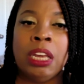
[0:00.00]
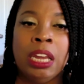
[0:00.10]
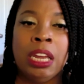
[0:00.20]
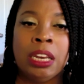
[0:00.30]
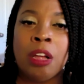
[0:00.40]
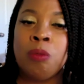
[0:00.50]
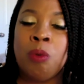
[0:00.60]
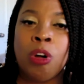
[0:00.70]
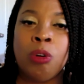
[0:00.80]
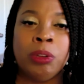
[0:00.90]
Enoch
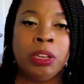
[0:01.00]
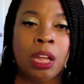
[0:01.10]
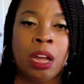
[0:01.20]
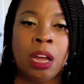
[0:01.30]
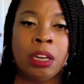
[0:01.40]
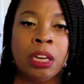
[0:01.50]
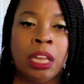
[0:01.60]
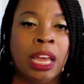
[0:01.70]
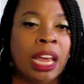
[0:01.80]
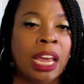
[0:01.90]
walked with God,
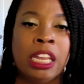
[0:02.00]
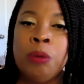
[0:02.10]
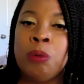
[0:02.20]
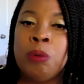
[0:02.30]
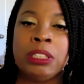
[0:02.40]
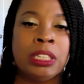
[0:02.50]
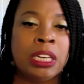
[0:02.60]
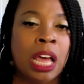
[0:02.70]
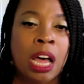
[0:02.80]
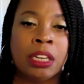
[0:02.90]
and he was
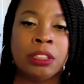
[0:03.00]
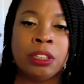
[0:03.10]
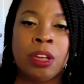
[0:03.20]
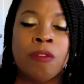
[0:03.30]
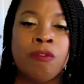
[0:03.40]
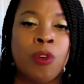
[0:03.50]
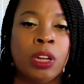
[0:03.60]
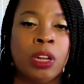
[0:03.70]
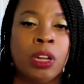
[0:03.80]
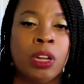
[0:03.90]
not,
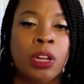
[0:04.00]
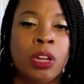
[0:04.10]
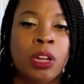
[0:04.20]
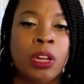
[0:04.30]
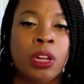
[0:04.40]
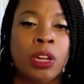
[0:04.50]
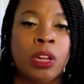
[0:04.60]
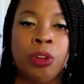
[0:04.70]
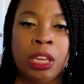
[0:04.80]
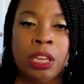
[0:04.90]
for God
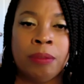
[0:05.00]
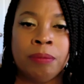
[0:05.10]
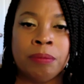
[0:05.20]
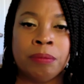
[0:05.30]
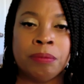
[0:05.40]
took him.